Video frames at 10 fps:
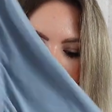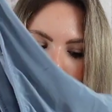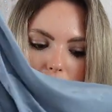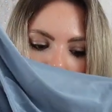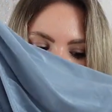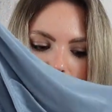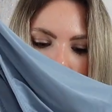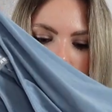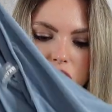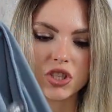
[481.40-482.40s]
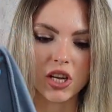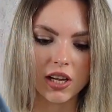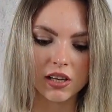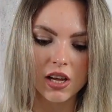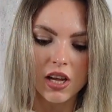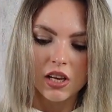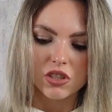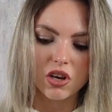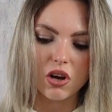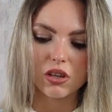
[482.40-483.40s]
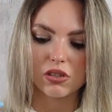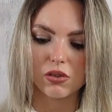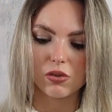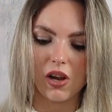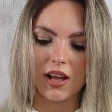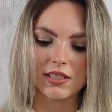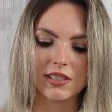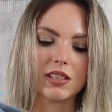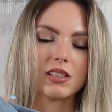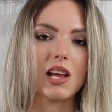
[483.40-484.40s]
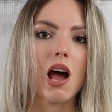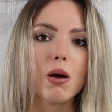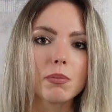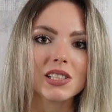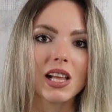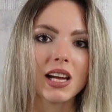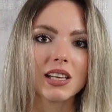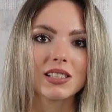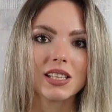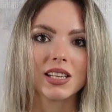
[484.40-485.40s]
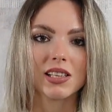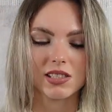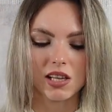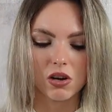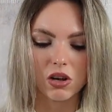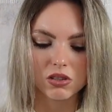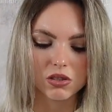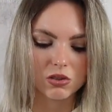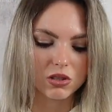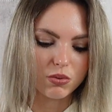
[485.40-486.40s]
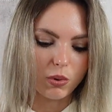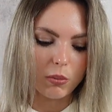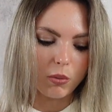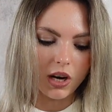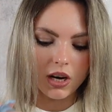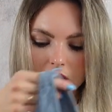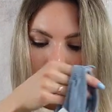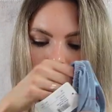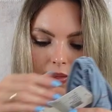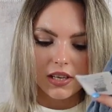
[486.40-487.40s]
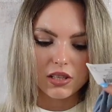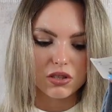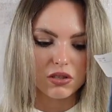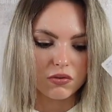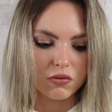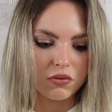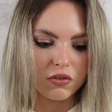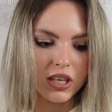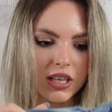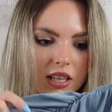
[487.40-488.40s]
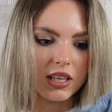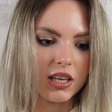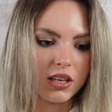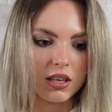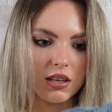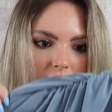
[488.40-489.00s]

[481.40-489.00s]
a long version. She also does tops like this, and also the swimwear is really